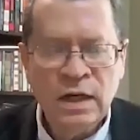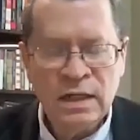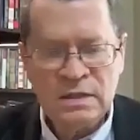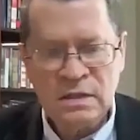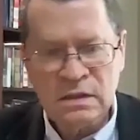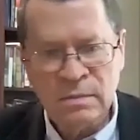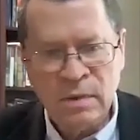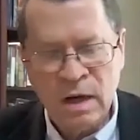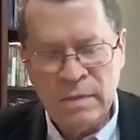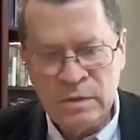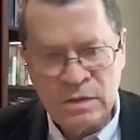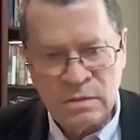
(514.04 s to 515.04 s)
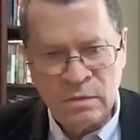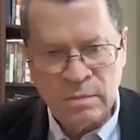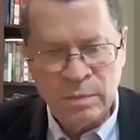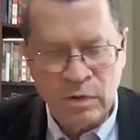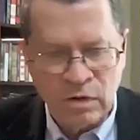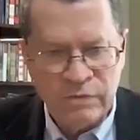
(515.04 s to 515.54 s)
guys at the Mob Museum
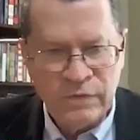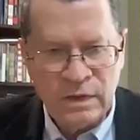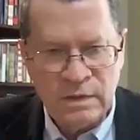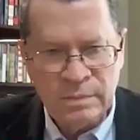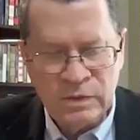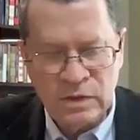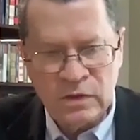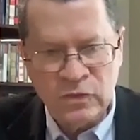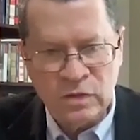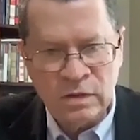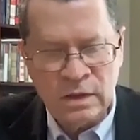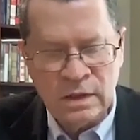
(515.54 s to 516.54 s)
are perfectly positioned